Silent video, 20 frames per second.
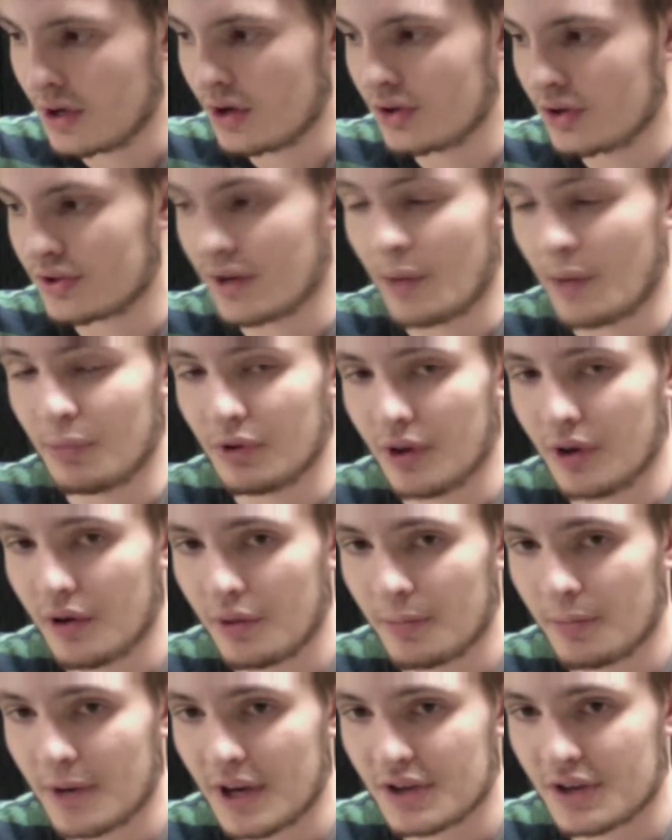So I'm below
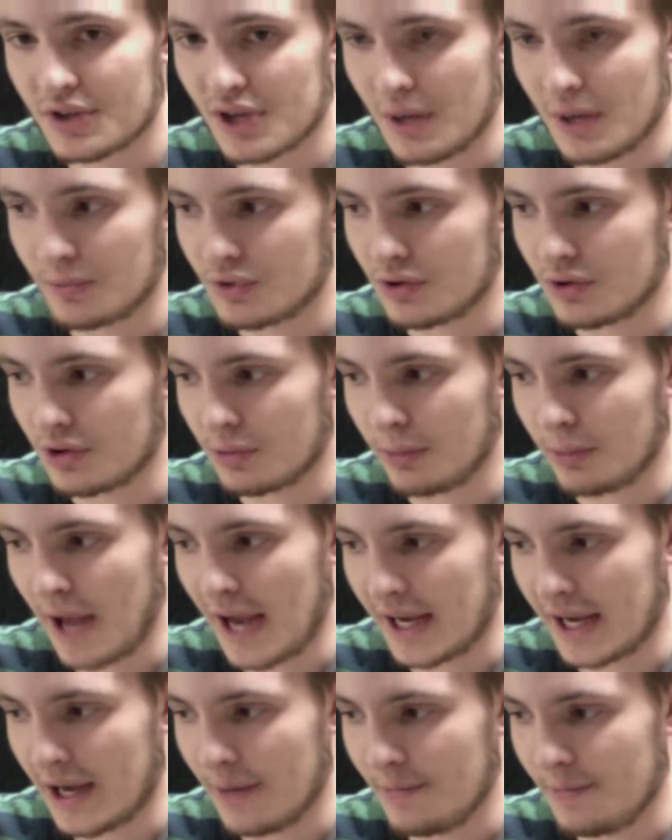the pitch and I'm tuning
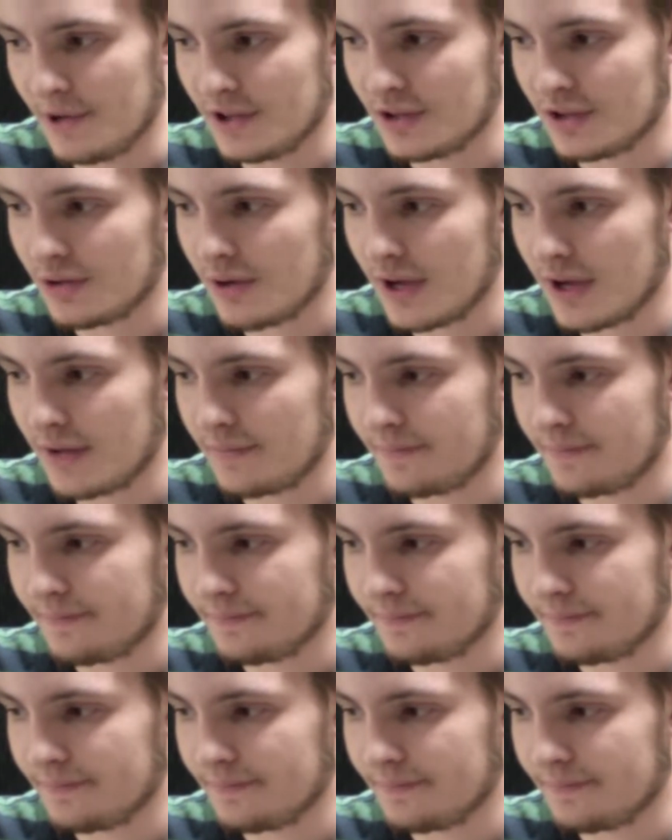back up into it.